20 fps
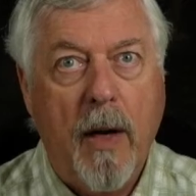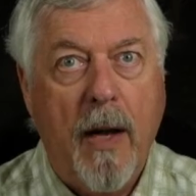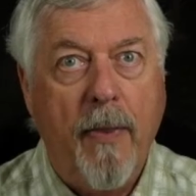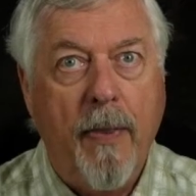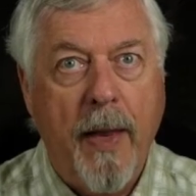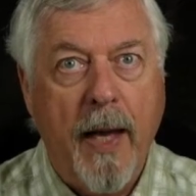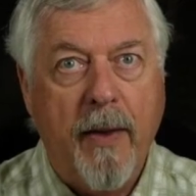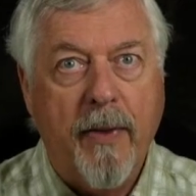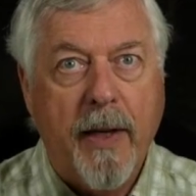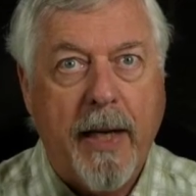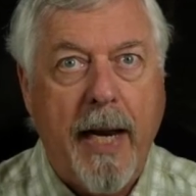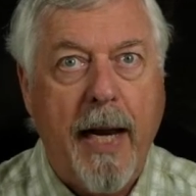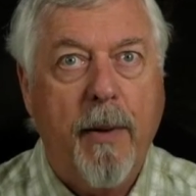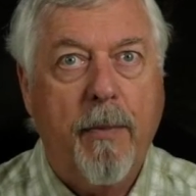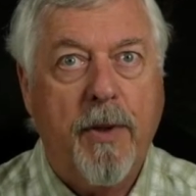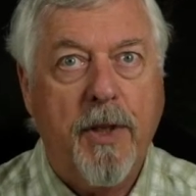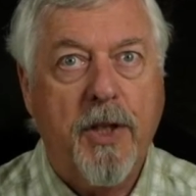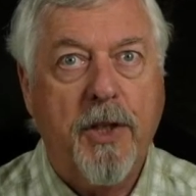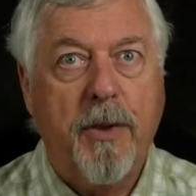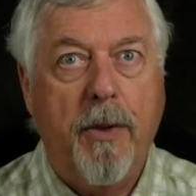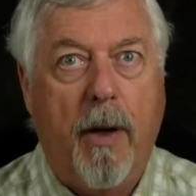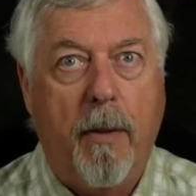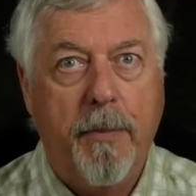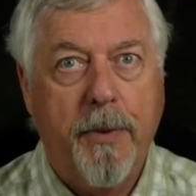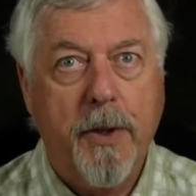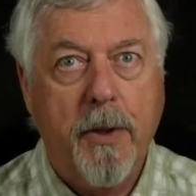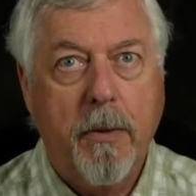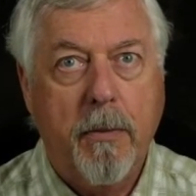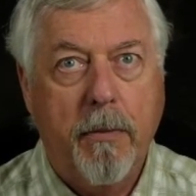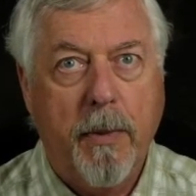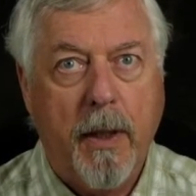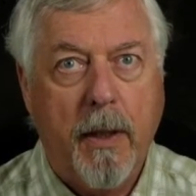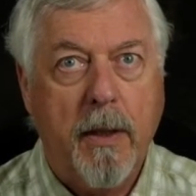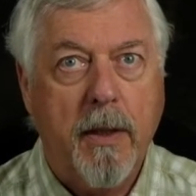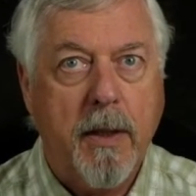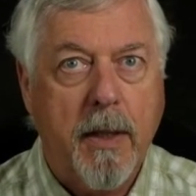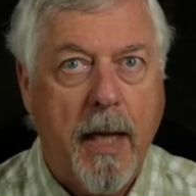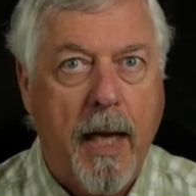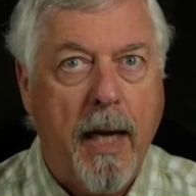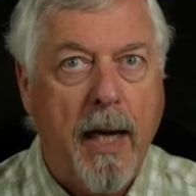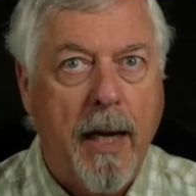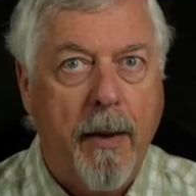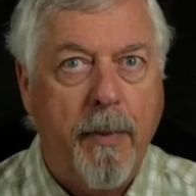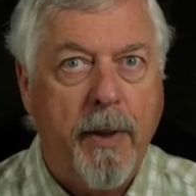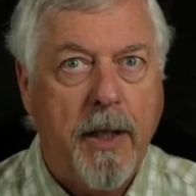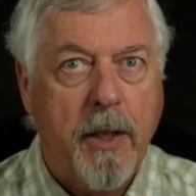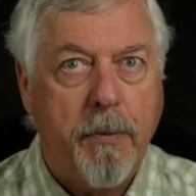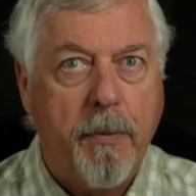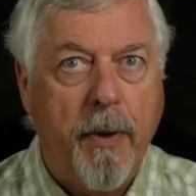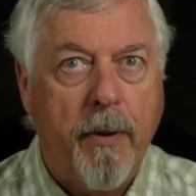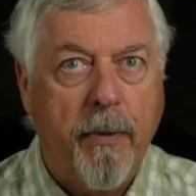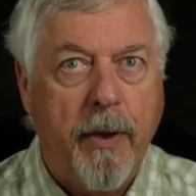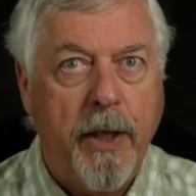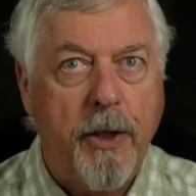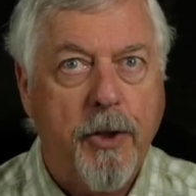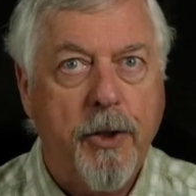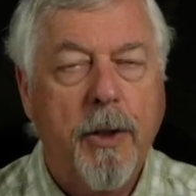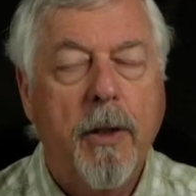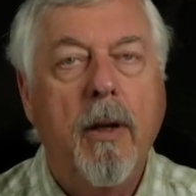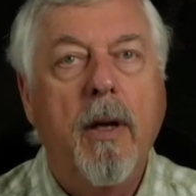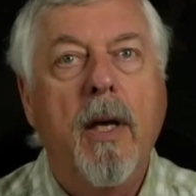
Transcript: and then the camera stops because that limit has been reached.